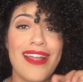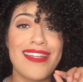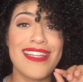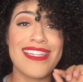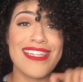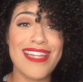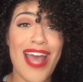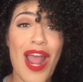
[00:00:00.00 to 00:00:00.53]

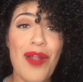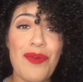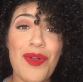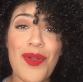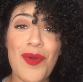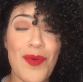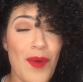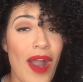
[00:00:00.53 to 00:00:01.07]
does not
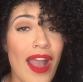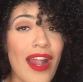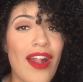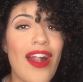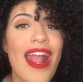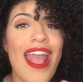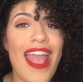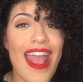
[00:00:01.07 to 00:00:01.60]

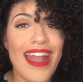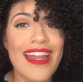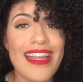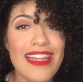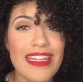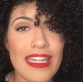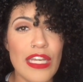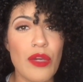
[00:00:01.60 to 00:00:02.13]
require
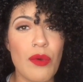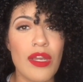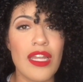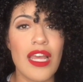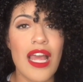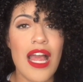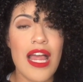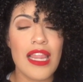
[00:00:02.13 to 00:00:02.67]
any
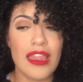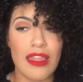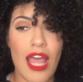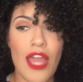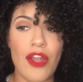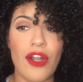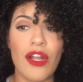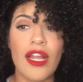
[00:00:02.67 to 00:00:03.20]
liquid
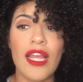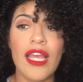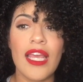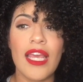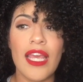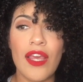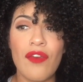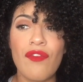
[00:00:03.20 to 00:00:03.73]
liner.
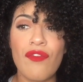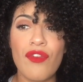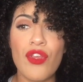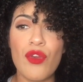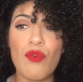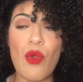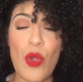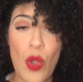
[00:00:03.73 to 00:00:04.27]
If
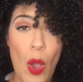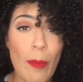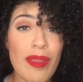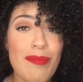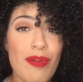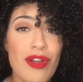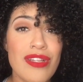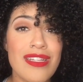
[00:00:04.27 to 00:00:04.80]
you know
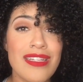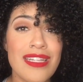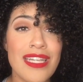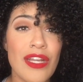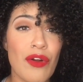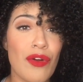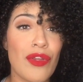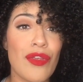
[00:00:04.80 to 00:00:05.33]
me
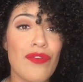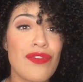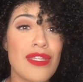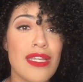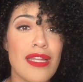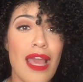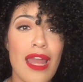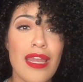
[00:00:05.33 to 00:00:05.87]
personally, or you've
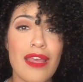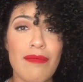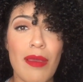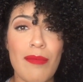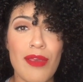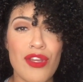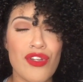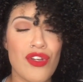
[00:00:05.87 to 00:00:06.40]
seen any of
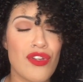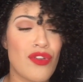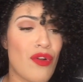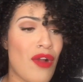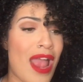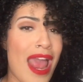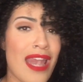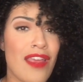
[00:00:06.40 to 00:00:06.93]
my pictures
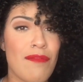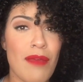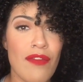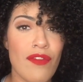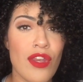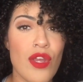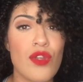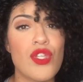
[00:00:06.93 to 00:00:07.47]
or any of my
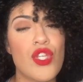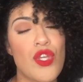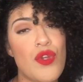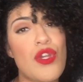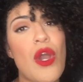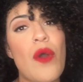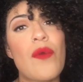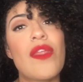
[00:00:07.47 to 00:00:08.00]
videos,
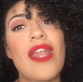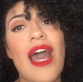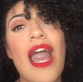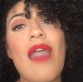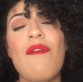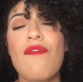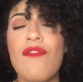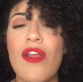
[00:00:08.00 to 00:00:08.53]
you know that
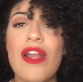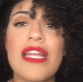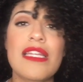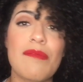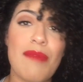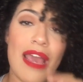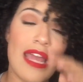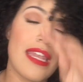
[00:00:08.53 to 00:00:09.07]
I am very
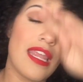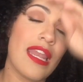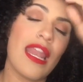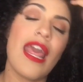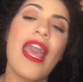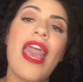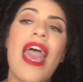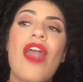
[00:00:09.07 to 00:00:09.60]
dependent
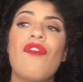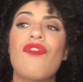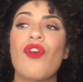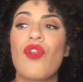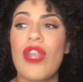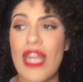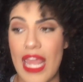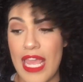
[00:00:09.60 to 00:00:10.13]
and
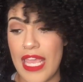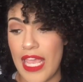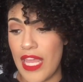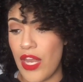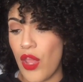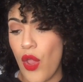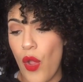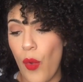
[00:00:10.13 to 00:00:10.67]
feel
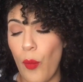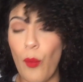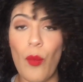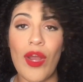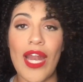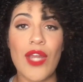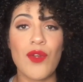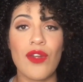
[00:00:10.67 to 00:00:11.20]
naked
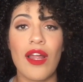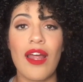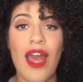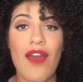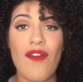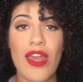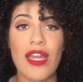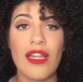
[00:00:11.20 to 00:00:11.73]
when I do not
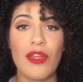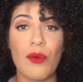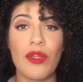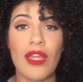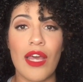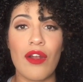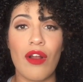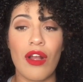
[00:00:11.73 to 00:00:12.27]
have any liquid
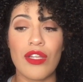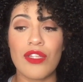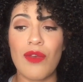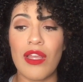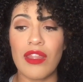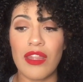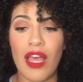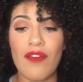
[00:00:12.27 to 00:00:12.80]
liner on.
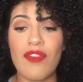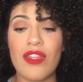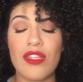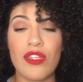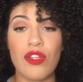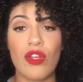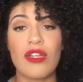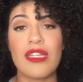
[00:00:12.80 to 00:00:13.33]
So I love that
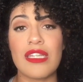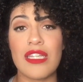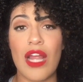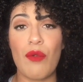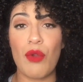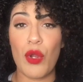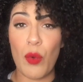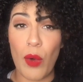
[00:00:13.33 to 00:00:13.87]
this look does
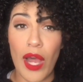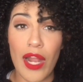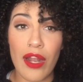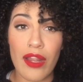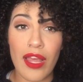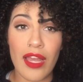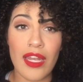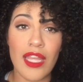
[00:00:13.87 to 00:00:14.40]
not
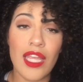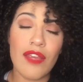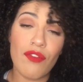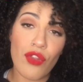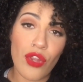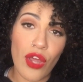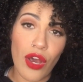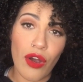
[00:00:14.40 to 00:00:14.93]
require that,
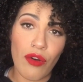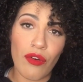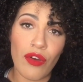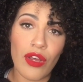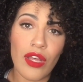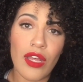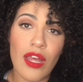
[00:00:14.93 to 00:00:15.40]
even though